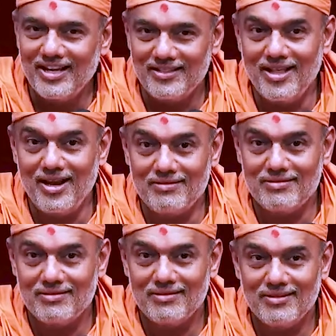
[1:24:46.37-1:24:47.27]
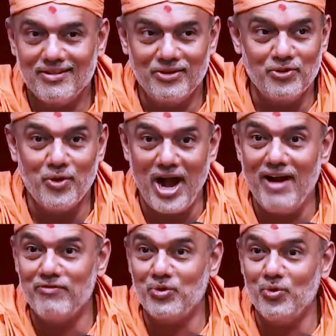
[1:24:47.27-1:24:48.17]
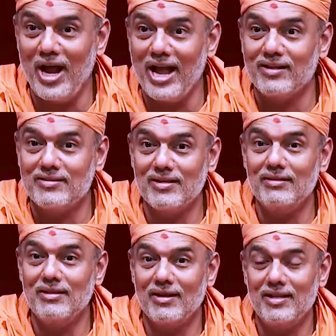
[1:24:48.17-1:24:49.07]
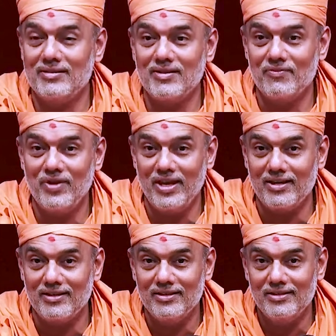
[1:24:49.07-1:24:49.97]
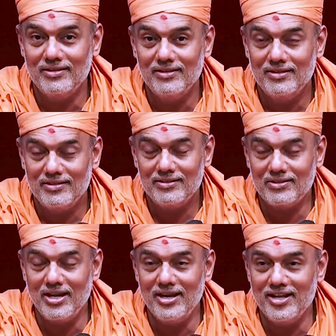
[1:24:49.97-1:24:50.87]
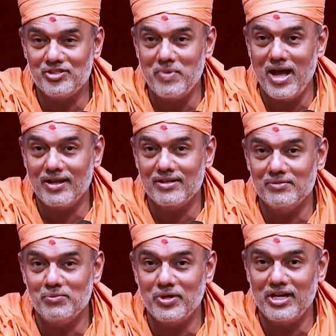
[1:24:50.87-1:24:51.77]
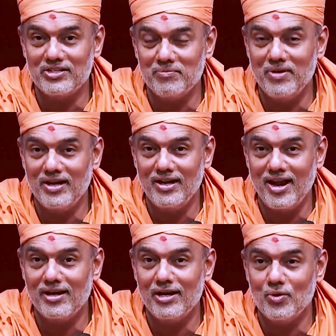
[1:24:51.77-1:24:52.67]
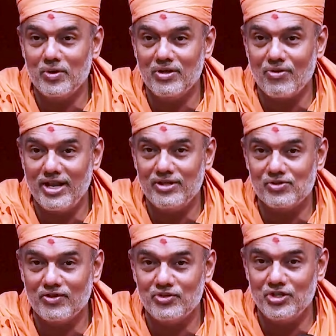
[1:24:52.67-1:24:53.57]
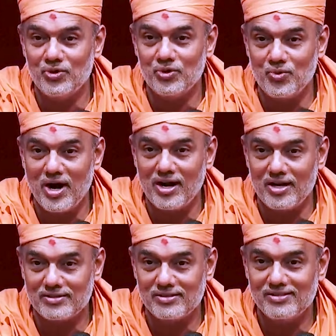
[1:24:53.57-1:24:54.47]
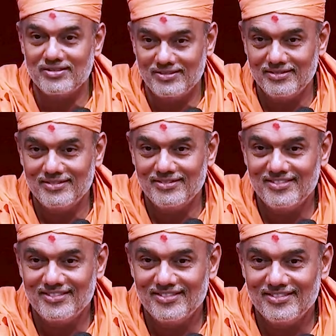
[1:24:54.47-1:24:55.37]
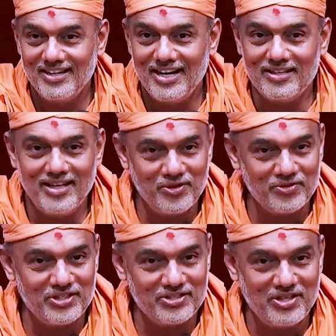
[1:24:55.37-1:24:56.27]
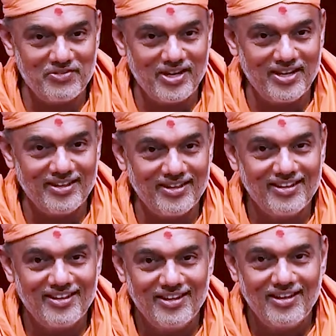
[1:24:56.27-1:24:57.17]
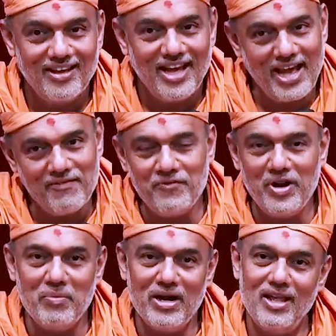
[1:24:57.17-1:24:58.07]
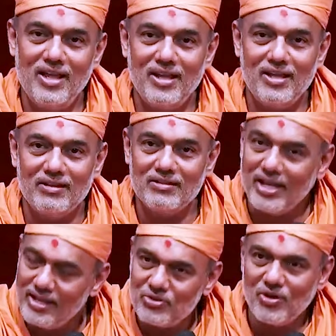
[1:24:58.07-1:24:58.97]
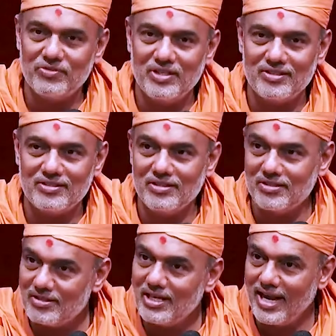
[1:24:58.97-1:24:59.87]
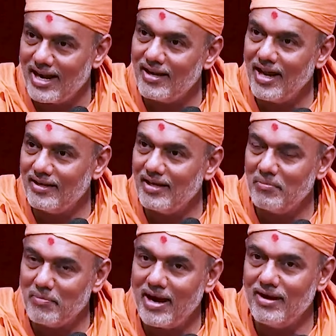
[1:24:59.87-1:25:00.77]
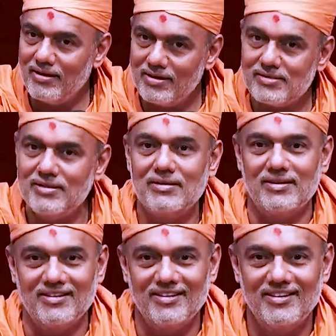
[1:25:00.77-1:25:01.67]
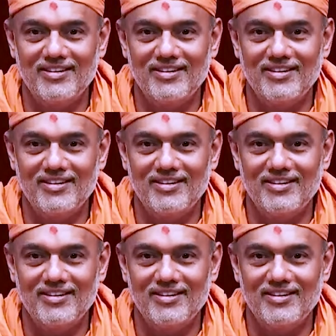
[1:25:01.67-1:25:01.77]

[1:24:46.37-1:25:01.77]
And that you have to exit the race somewhere. Three days back, Mukesh Ambani handed over the reins of Jio to Akash at the age of 65. Everybody thinks of this. This is an enlightened mind decision.